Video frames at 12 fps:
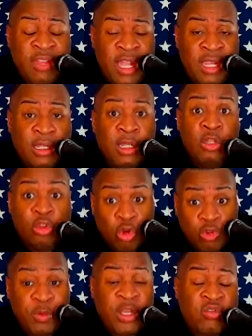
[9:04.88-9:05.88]
thing.
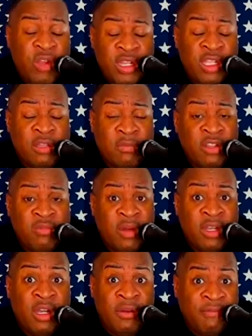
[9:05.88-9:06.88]
Those players try to get as much
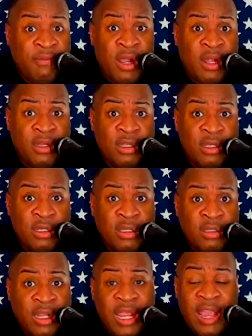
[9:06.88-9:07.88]
money up front.
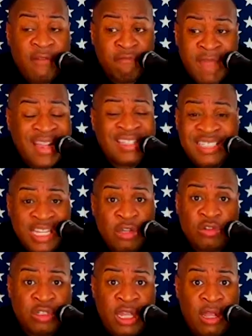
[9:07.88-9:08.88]
They have max
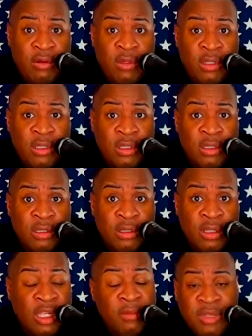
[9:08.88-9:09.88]
deals now.
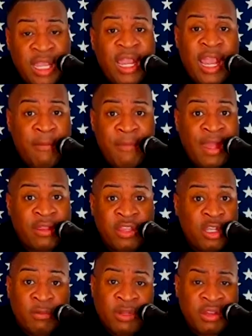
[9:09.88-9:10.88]
NBA have max
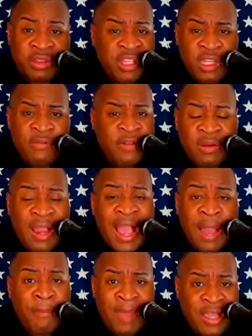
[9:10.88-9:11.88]
deal, but that's still very
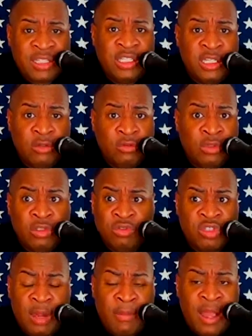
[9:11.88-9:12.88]
high max deal. When you're
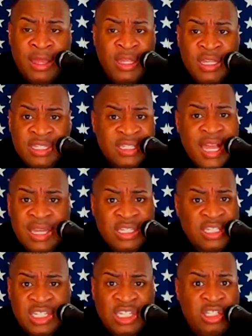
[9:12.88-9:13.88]
talking about signing a
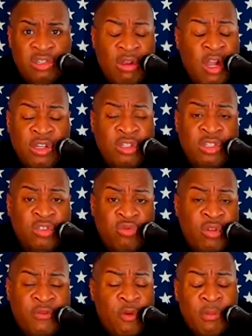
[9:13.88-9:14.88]
6-year,
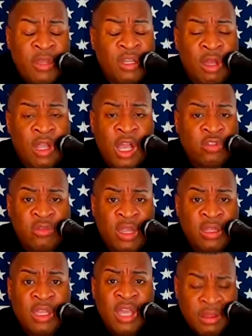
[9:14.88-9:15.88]
$124 million
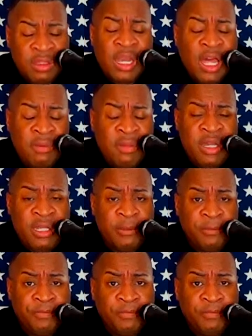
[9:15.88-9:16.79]
contract, that's a lot of money.